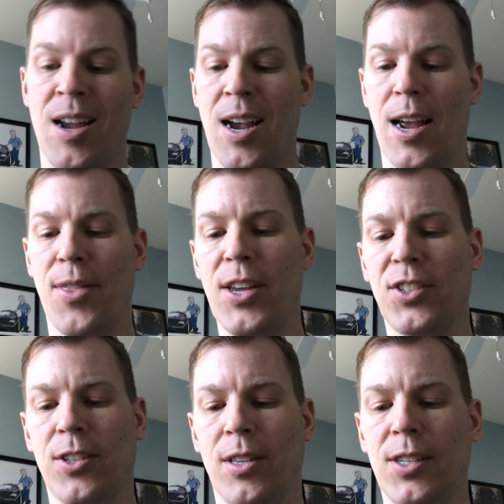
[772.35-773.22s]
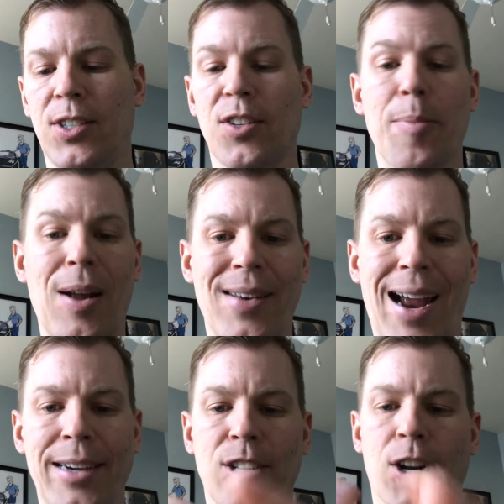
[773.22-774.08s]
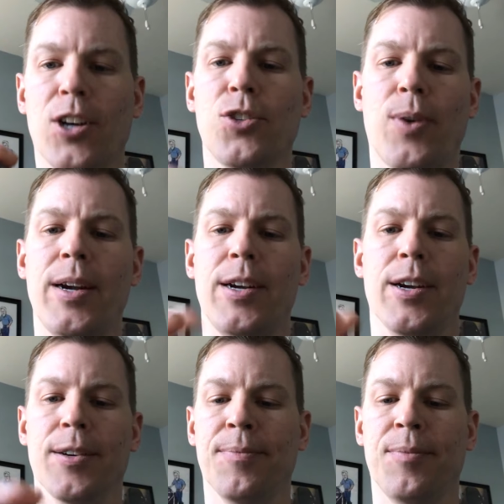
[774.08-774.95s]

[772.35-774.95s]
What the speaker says: And this is about 9 cards right here,